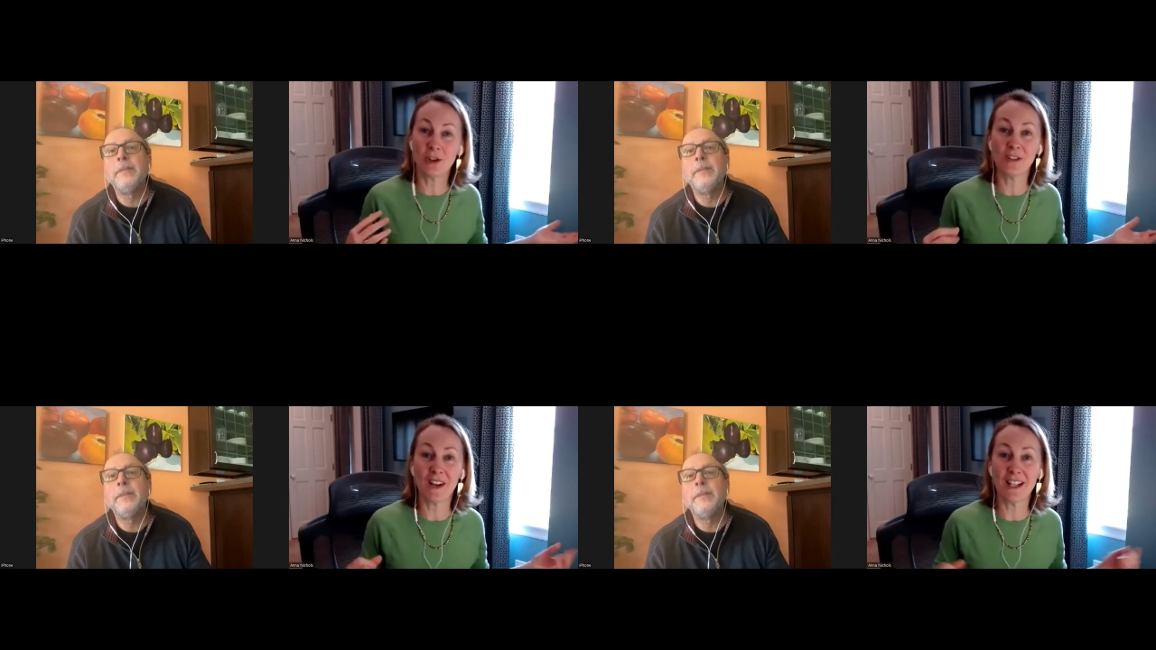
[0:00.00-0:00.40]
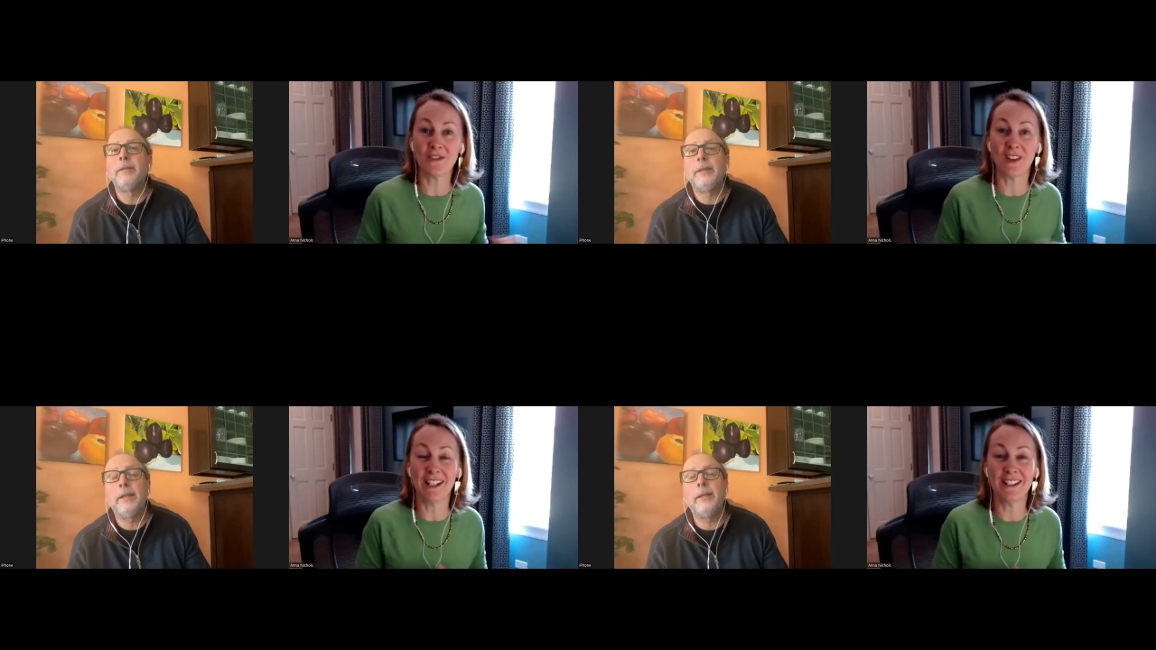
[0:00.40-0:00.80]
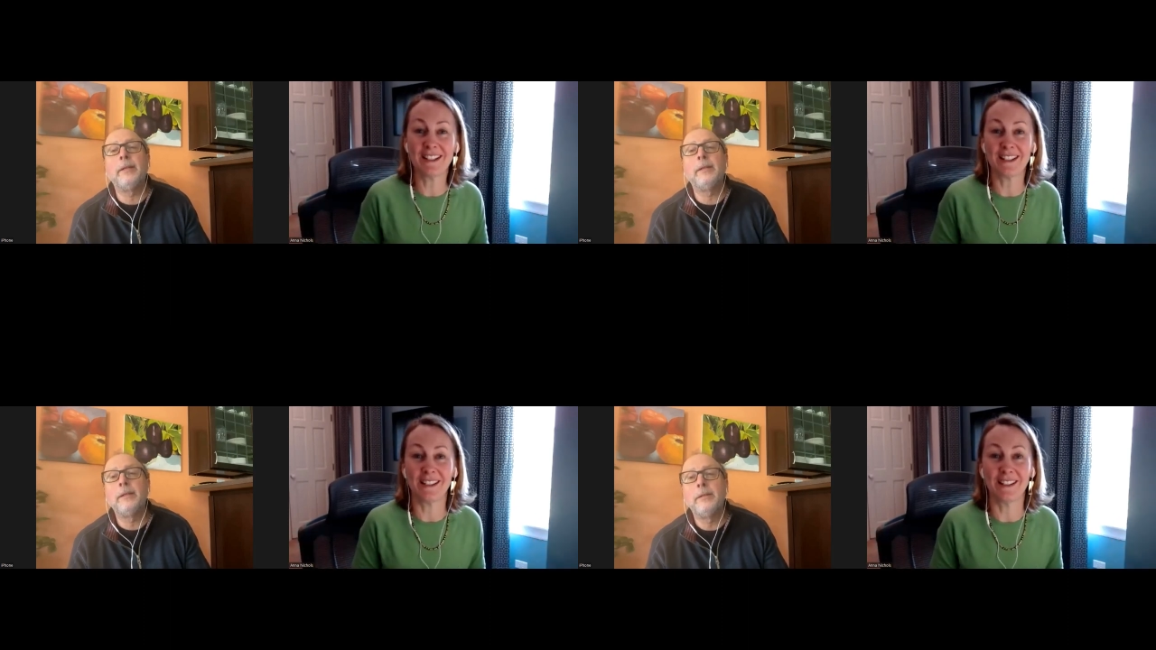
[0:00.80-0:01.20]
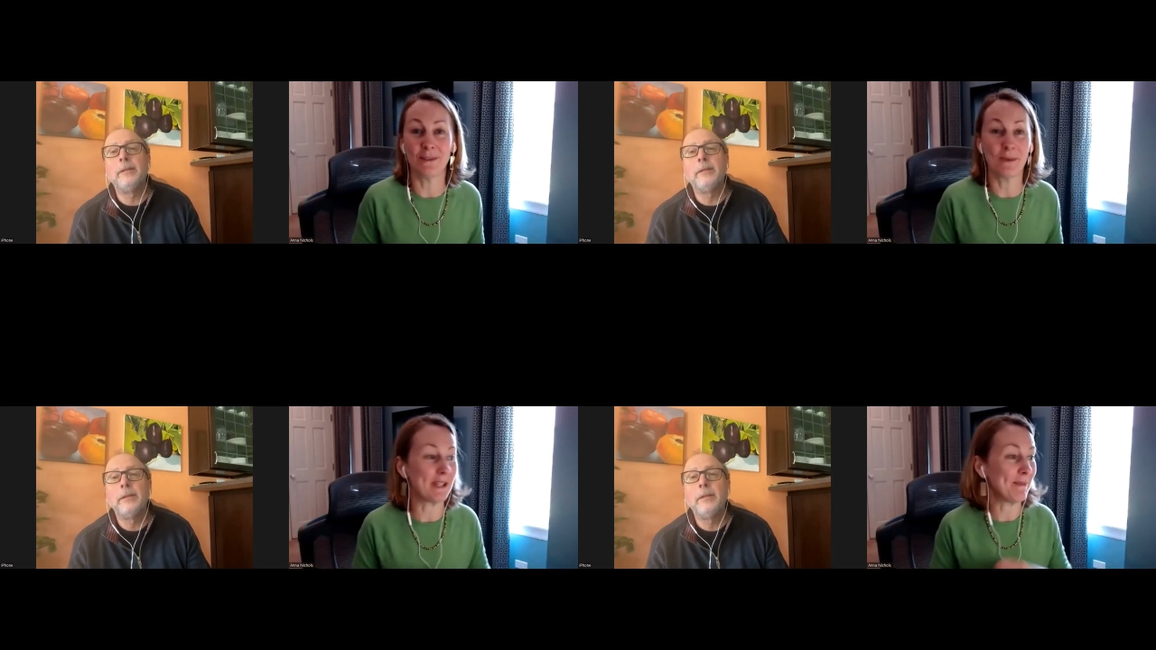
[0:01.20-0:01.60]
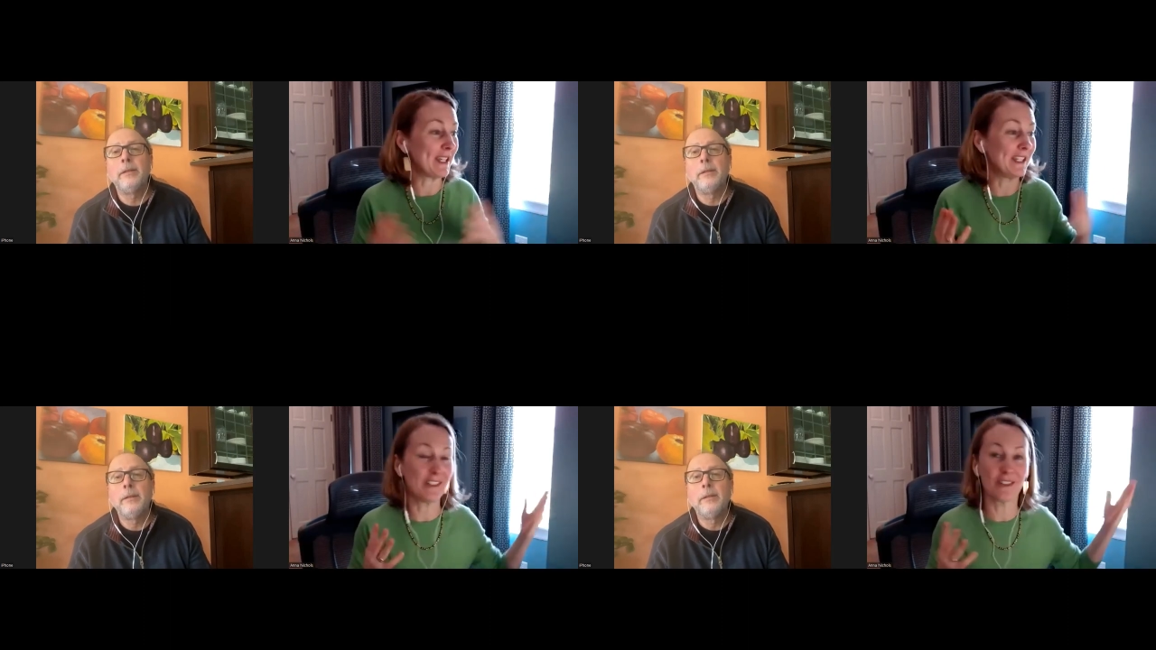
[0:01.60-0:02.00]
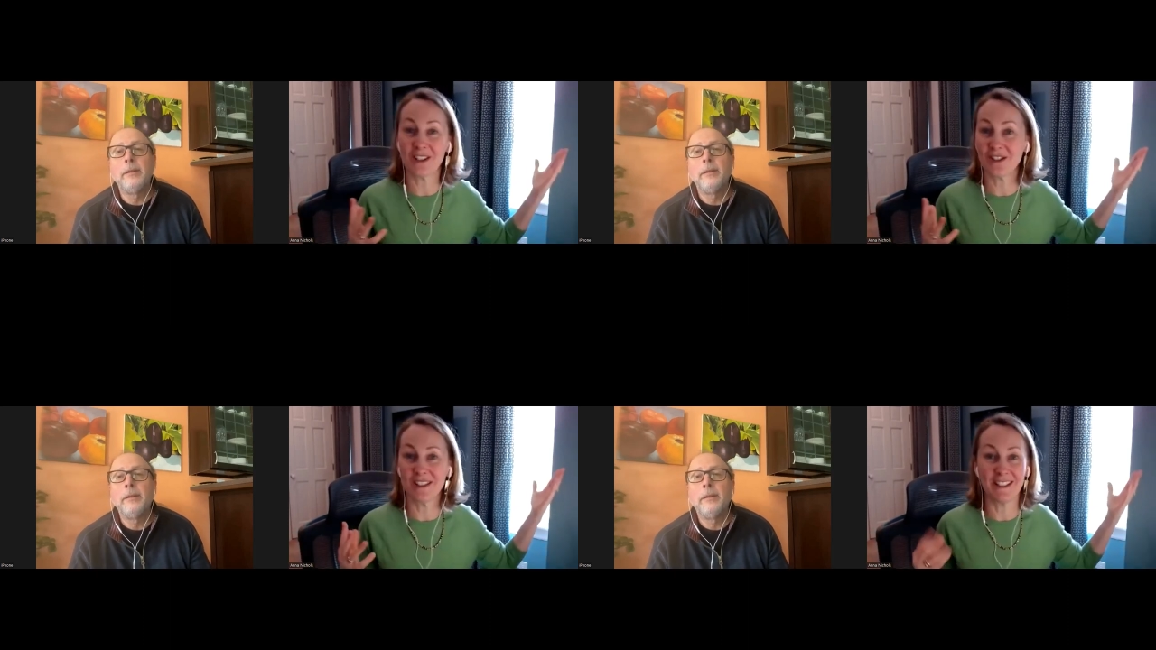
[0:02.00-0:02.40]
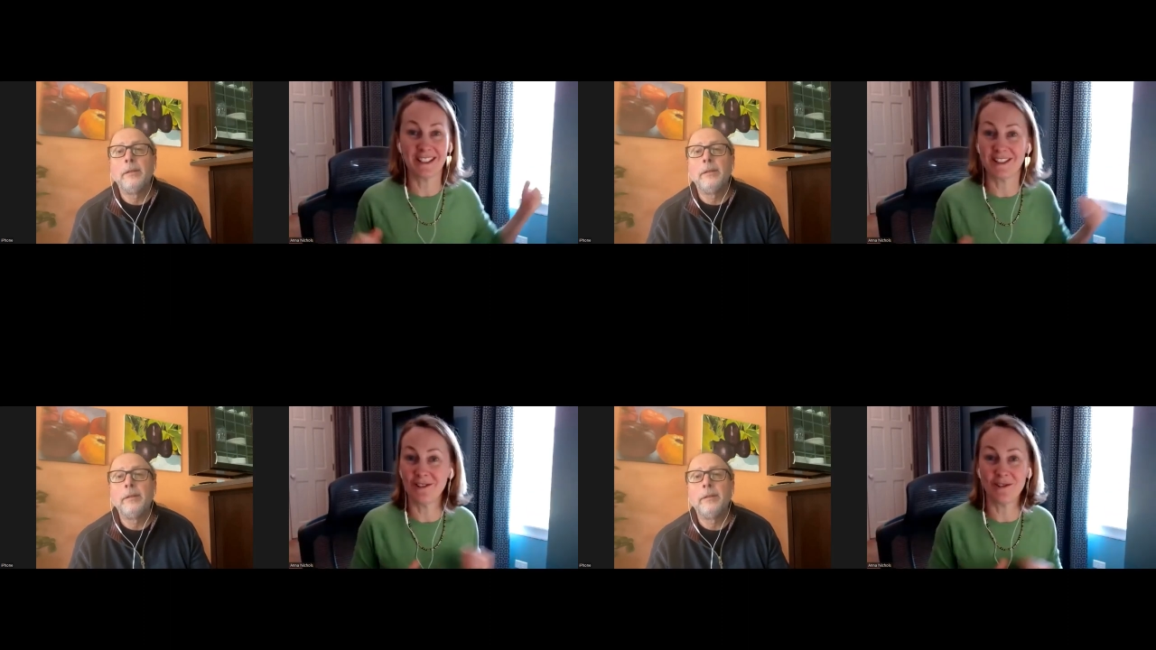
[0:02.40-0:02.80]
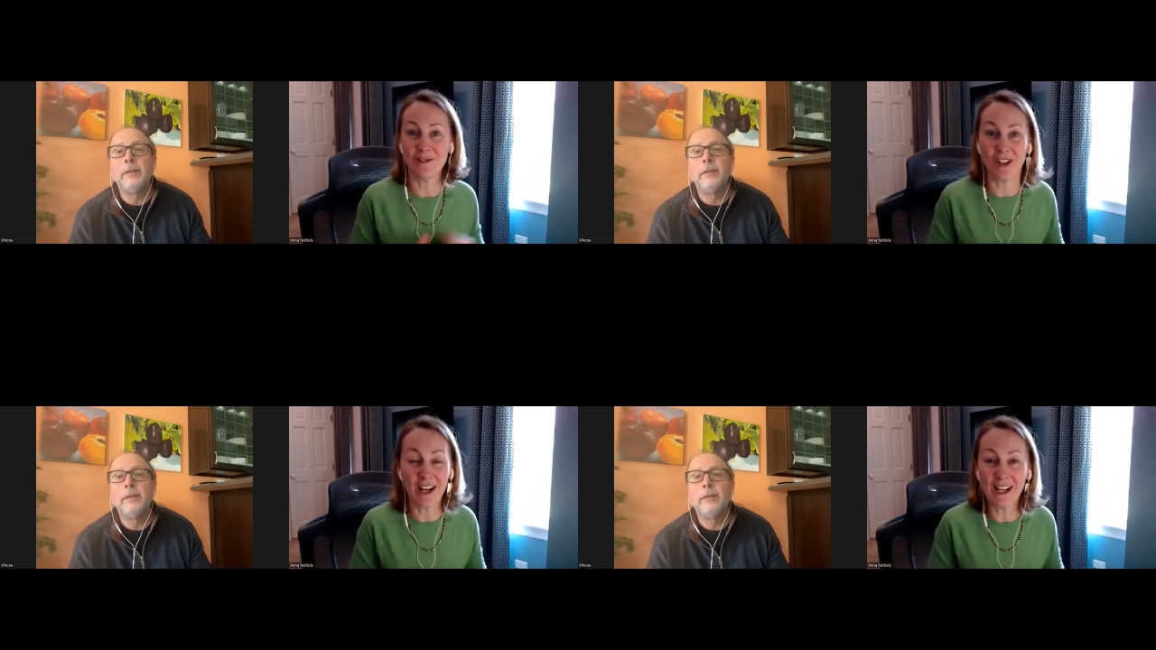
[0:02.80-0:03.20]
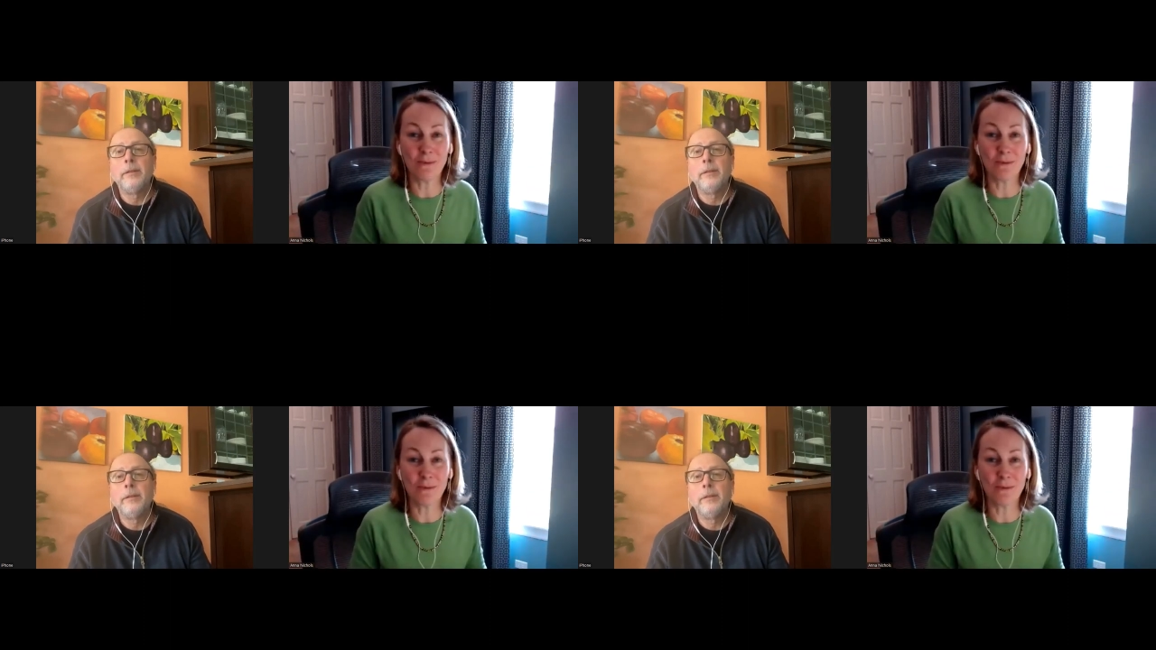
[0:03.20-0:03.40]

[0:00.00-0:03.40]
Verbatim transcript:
Speaker 1: donor advised funds. Yeah. Uh, we can make an introduction to John.